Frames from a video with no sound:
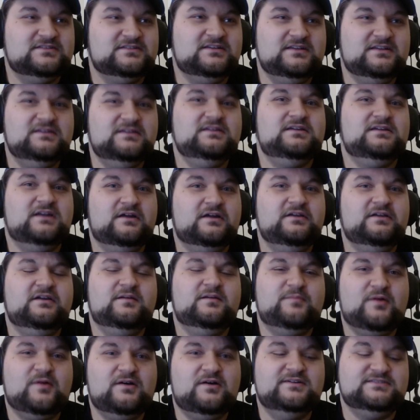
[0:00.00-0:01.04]
Your
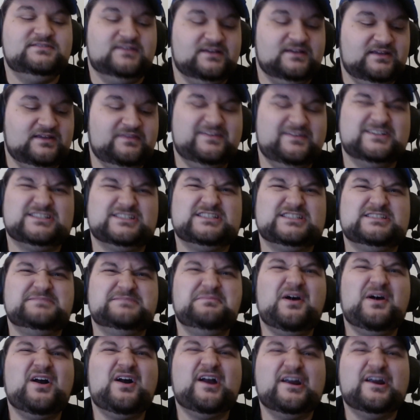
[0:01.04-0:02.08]
opponents are like, they're
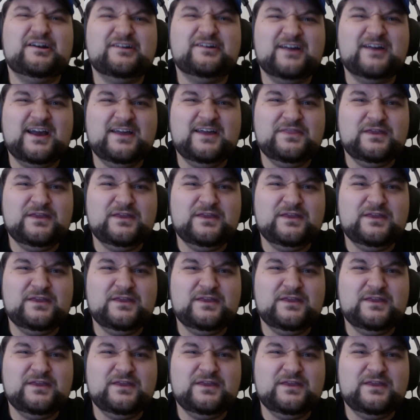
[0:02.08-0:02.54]
smart, right?